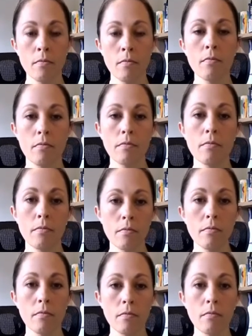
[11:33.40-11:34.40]

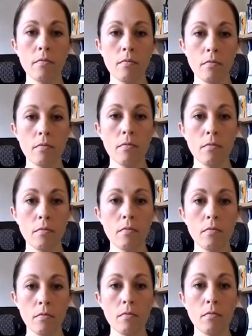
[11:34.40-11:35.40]

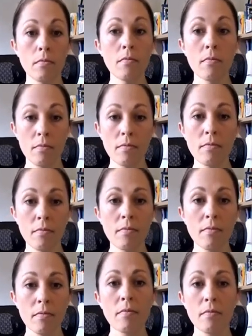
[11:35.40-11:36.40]

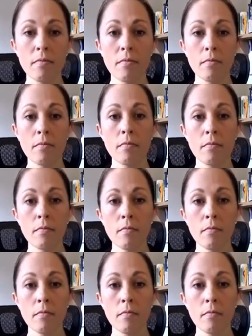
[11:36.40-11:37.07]
No words are spoken by the person on screen.